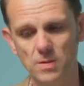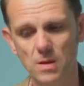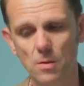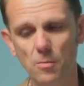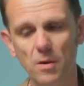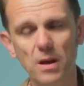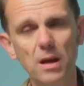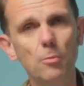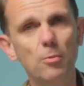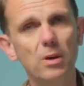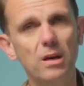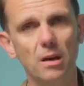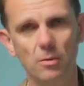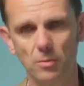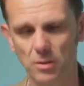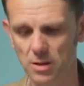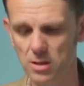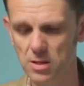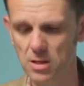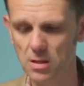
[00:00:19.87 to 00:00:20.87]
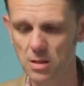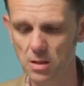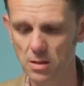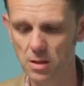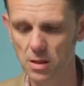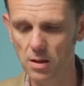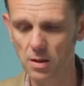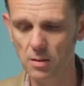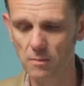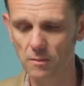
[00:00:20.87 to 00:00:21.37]
So here we go. Consider
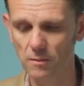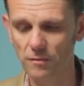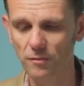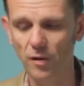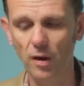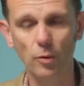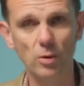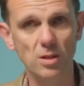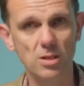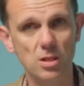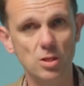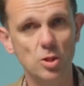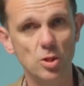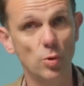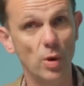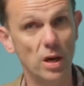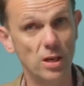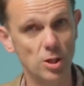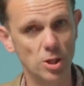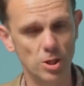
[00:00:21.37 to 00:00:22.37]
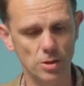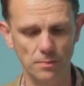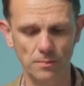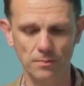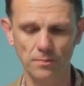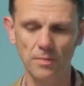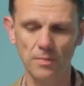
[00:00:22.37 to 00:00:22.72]
the following situation.